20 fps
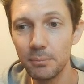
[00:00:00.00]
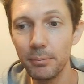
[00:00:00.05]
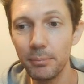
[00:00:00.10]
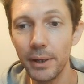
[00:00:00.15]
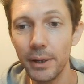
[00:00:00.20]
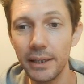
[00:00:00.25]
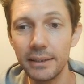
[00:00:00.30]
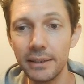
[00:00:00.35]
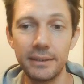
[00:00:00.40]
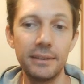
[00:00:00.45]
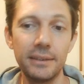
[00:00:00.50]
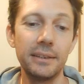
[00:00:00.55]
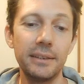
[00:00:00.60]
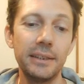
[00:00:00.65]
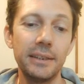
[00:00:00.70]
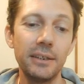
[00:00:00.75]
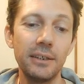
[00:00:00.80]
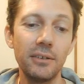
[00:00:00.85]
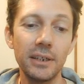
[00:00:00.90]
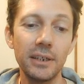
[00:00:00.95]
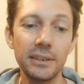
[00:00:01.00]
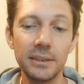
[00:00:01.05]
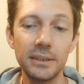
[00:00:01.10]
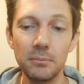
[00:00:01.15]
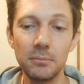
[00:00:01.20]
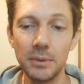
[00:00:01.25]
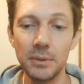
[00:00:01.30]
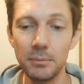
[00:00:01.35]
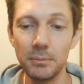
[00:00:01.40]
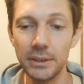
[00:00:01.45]
but there are some
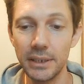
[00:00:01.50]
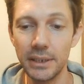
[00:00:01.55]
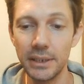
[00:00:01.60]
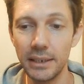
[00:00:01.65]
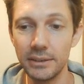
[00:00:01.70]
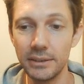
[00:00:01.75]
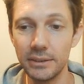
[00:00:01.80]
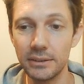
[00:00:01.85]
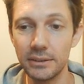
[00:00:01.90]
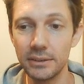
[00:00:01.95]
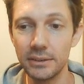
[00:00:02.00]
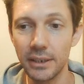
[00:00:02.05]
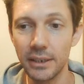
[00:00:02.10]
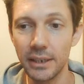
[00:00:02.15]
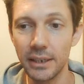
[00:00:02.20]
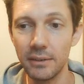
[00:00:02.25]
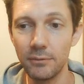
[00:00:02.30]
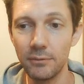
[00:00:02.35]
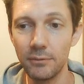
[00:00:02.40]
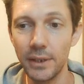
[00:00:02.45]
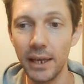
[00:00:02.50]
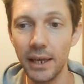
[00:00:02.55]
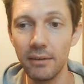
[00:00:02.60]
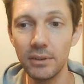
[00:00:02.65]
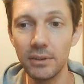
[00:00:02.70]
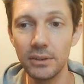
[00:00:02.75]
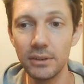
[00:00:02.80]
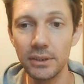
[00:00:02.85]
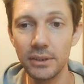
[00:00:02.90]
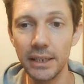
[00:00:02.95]
limitations. Okay, if you have a
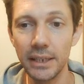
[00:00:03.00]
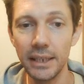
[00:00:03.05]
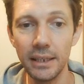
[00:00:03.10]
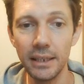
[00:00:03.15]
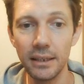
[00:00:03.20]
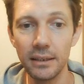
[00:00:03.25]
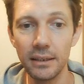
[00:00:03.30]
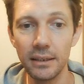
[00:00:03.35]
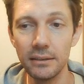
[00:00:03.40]
look here,